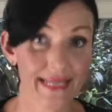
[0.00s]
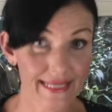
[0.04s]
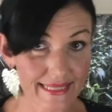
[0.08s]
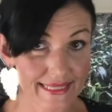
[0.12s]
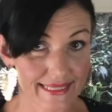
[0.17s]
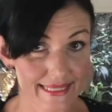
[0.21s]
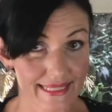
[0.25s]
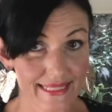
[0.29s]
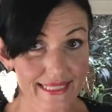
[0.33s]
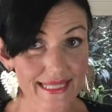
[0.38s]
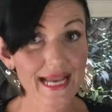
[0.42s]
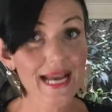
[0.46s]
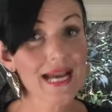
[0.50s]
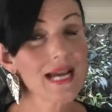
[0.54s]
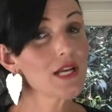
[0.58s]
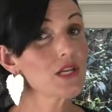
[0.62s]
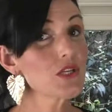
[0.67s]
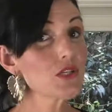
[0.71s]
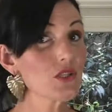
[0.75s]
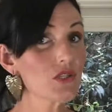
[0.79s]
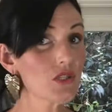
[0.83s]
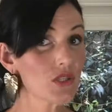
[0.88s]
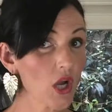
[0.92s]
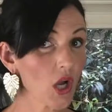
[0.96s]
it.
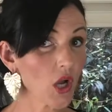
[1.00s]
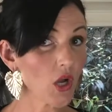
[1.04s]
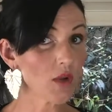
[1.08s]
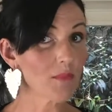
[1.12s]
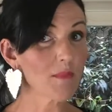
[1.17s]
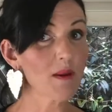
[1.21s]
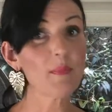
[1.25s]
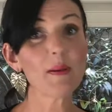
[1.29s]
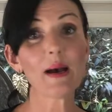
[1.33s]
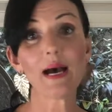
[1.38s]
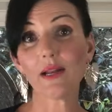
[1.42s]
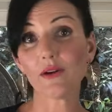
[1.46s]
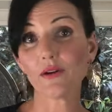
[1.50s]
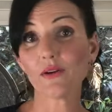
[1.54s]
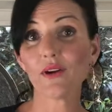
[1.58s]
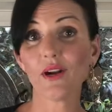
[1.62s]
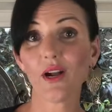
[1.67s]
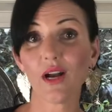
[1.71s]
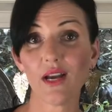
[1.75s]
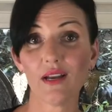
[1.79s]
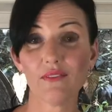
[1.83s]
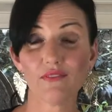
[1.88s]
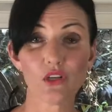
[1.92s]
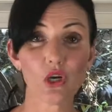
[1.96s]
So my partner and
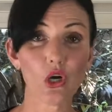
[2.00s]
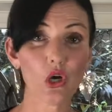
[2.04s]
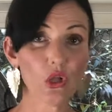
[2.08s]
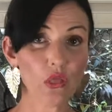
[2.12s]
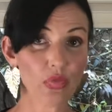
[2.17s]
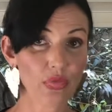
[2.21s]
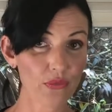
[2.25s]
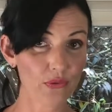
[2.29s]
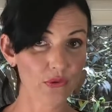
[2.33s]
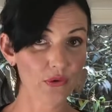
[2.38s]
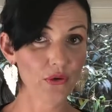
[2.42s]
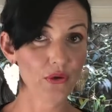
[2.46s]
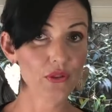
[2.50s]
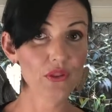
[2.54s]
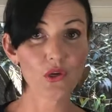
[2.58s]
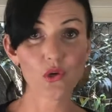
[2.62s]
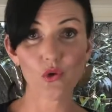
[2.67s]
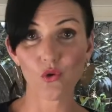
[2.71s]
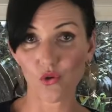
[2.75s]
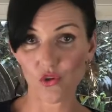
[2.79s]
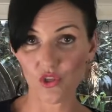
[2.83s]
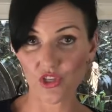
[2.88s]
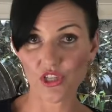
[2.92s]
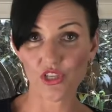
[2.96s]
I have gone through the
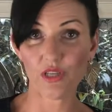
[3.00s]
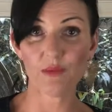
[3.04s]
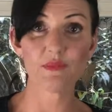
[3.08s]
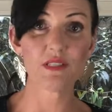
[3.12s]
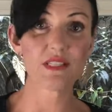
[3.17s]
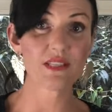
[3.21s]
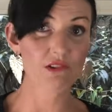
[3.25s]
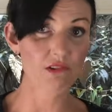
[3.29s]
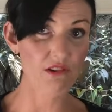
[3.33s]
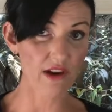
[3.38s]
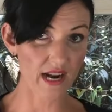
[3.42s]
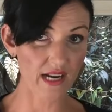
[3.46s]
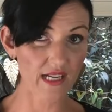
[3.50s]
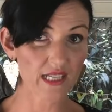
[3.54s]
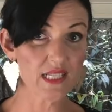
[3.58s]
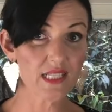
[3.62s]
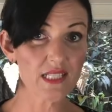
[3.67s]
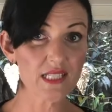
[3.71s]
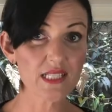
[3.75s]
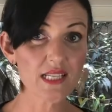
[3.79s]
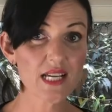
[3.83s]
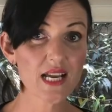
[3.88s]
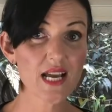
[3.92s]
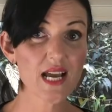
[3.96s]
corn chips, the crackers,